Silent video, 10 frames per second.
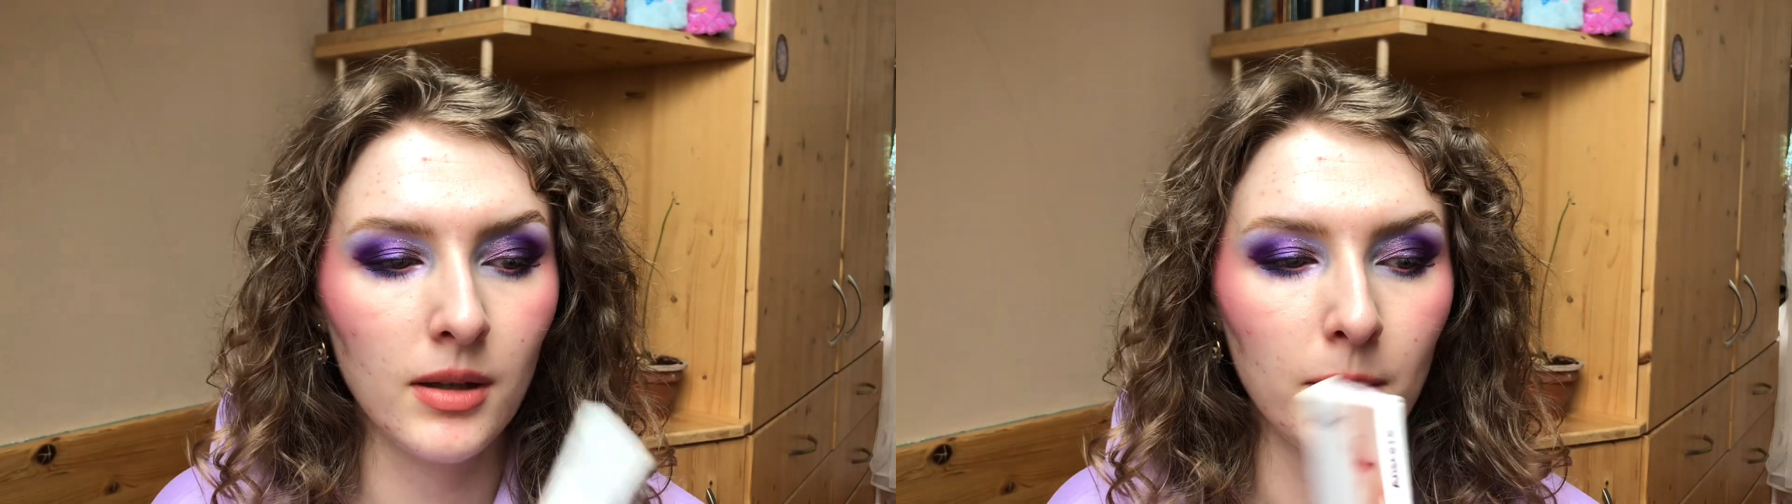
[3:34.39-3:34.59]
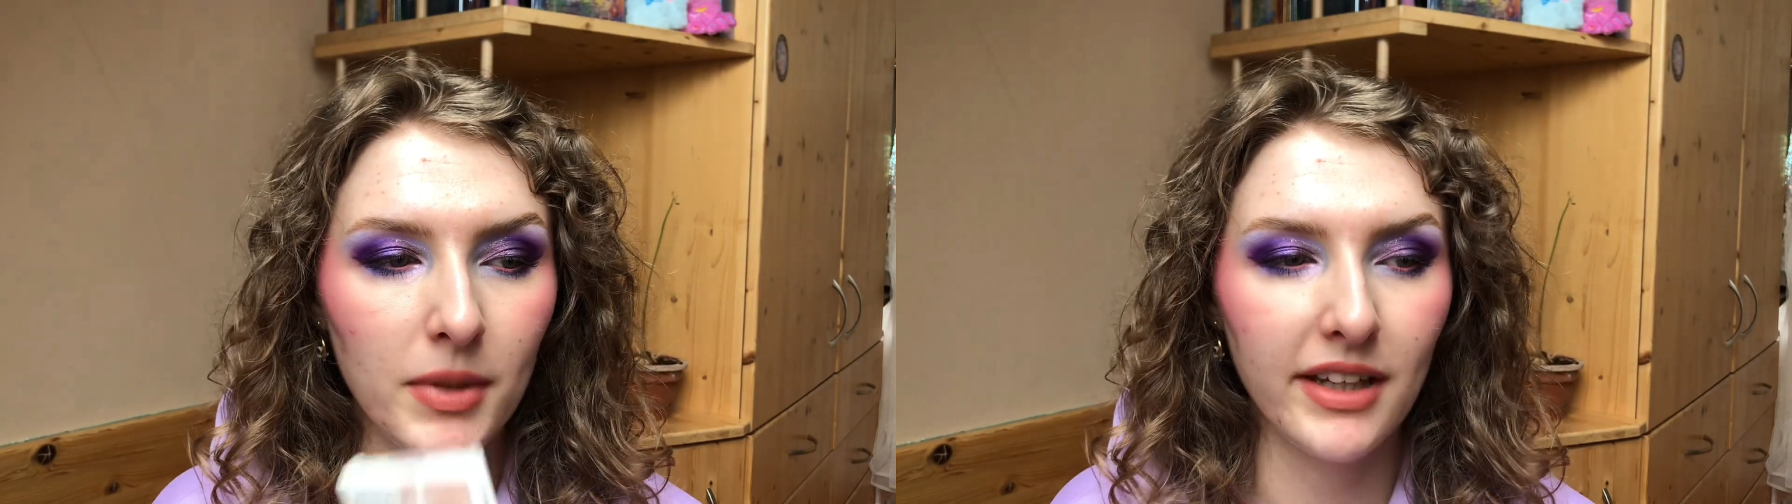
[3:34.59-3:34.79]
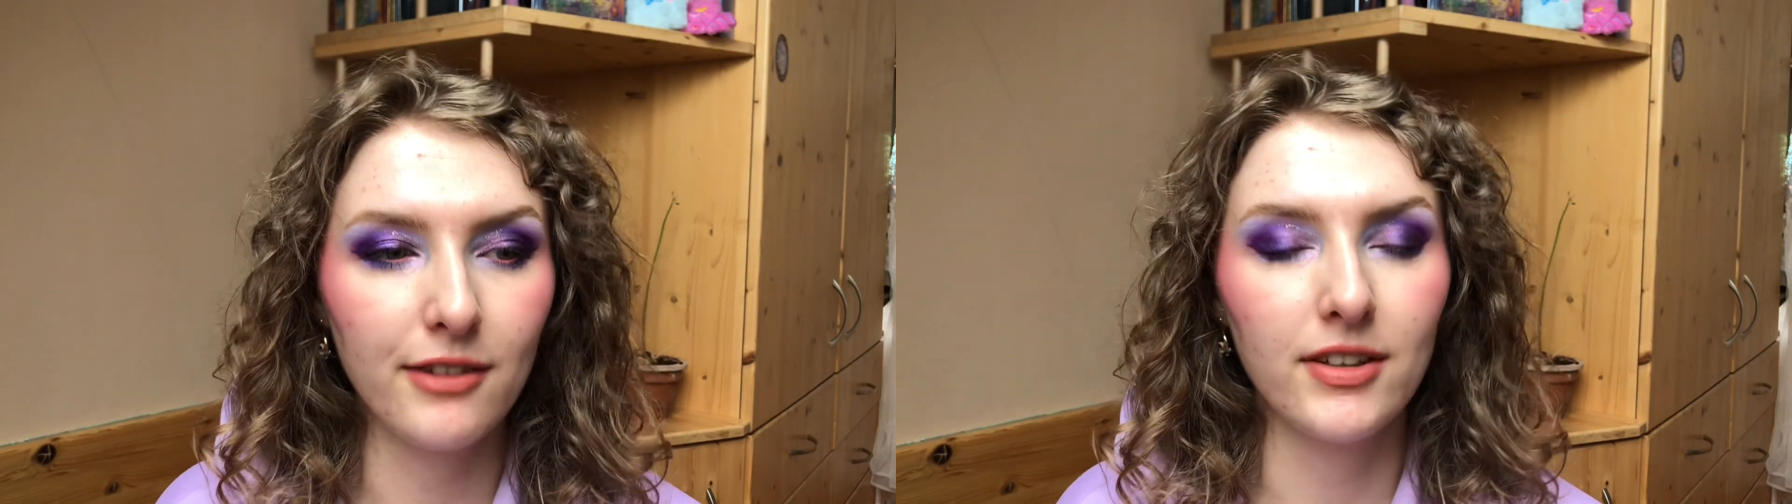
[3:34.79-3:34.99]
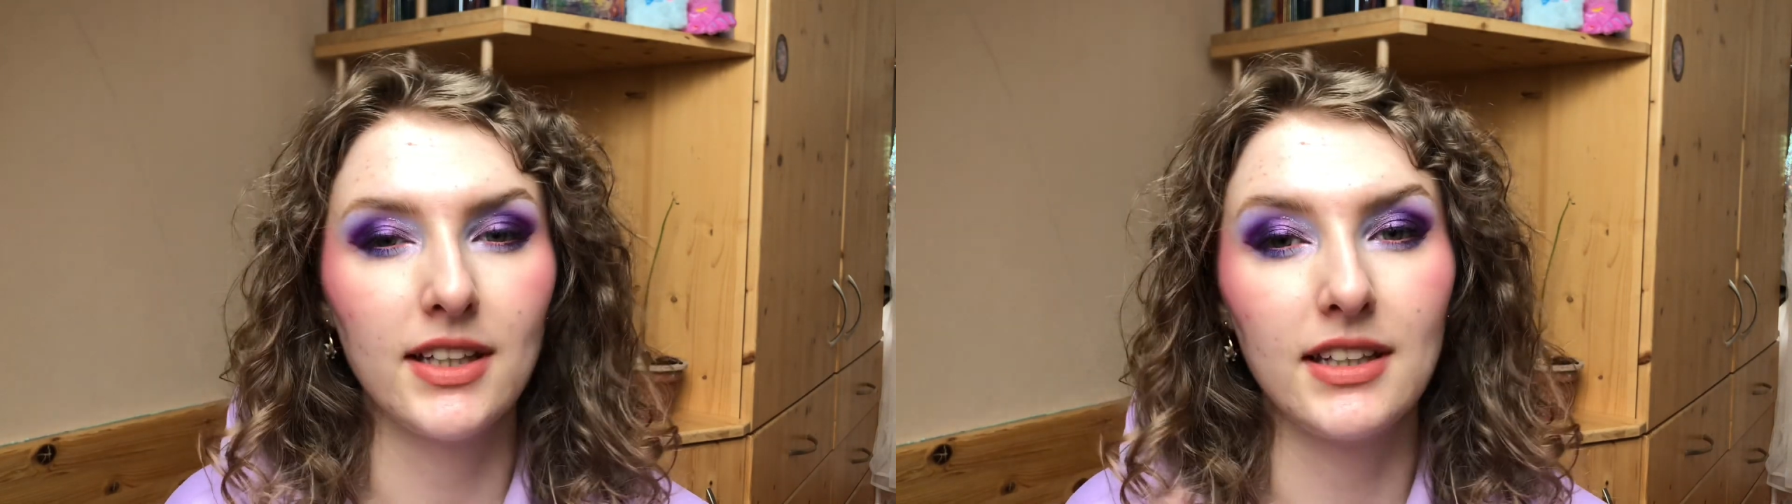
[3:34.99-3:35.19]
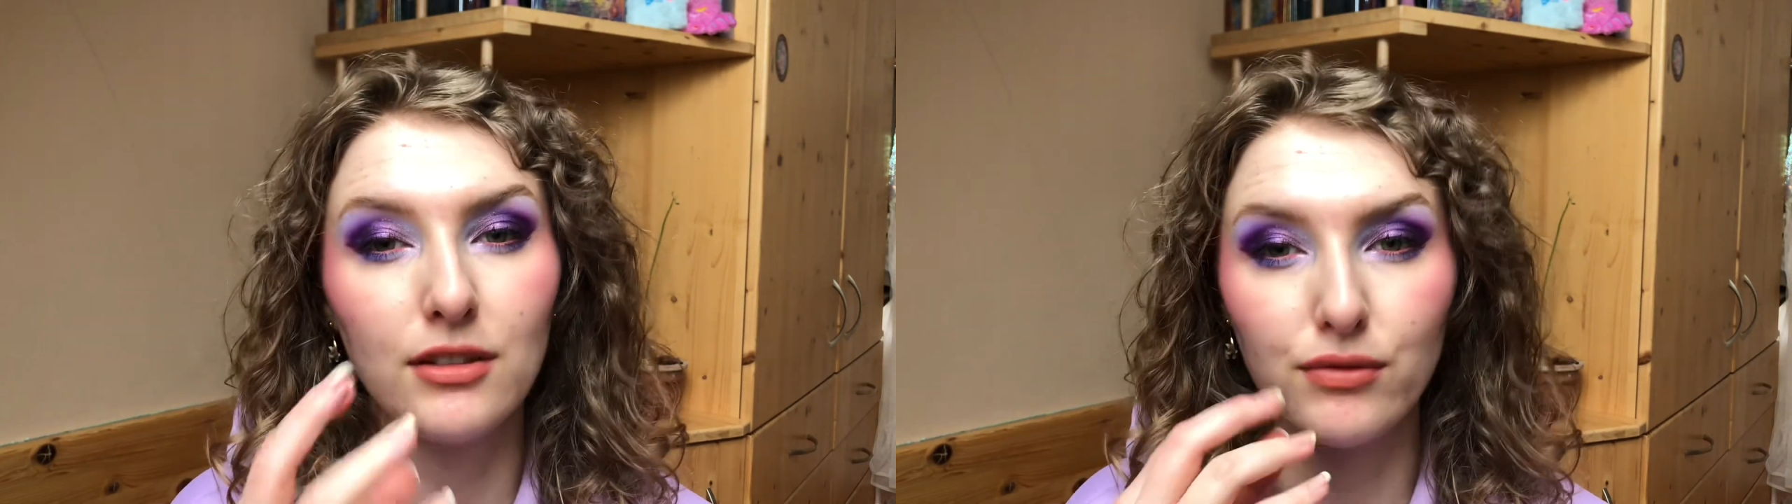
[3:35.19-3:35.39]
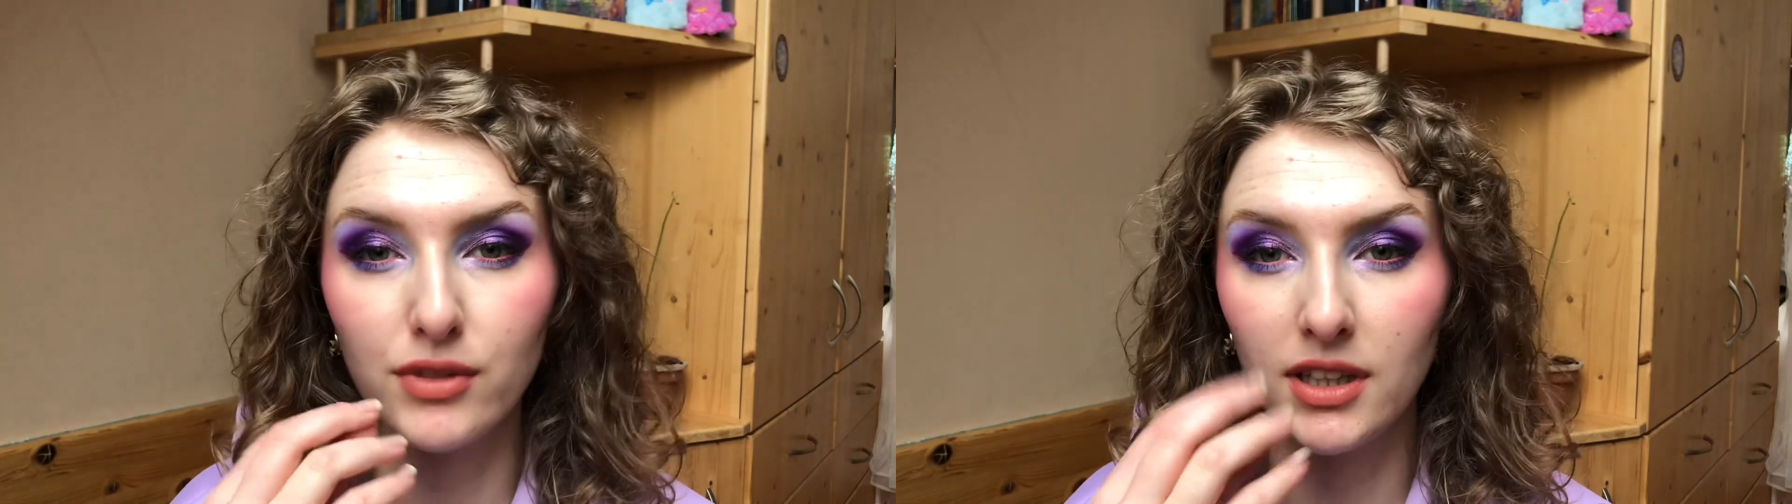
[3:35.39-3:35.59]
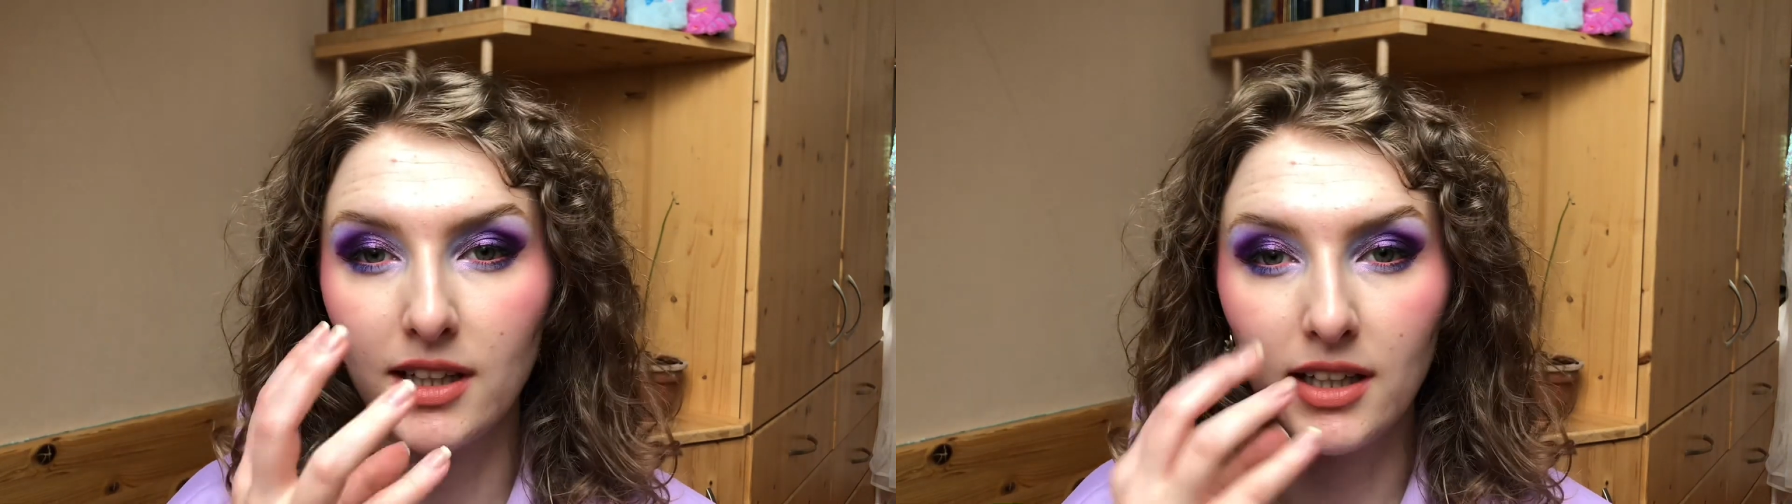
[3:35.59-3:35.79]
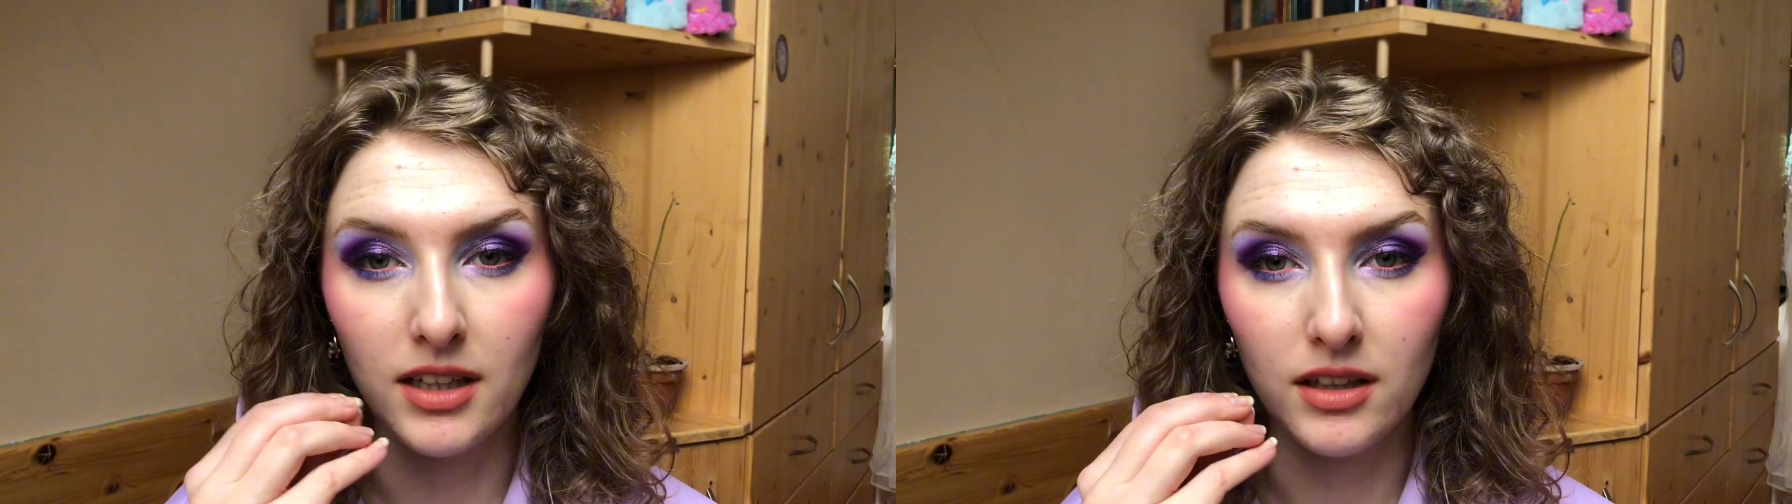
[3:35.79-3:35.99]
But I feel like they
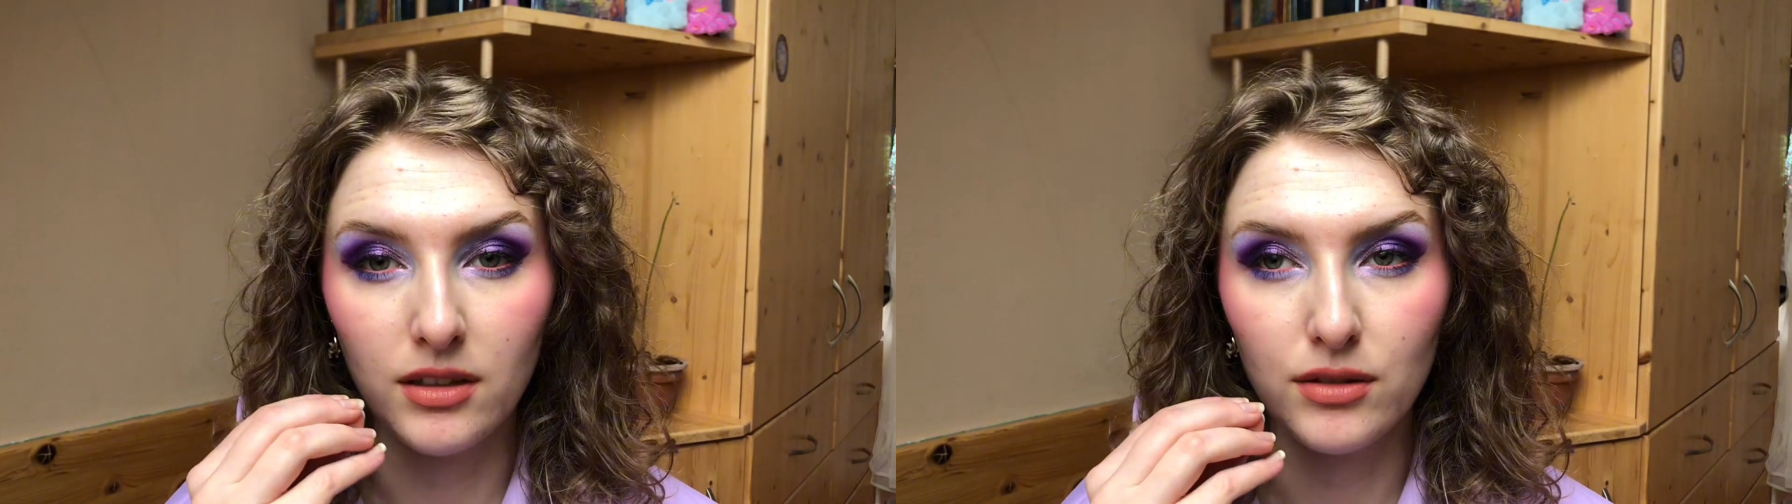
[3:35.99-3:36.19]
really